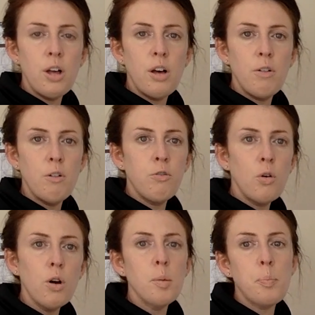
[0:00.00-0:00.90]
of
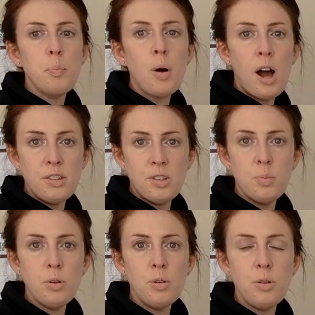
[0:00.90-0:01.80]
4
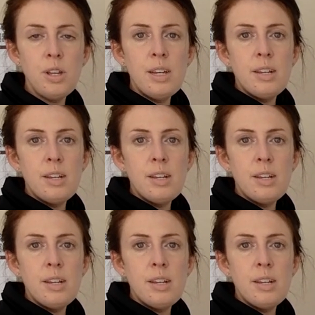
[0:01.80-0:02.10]
possible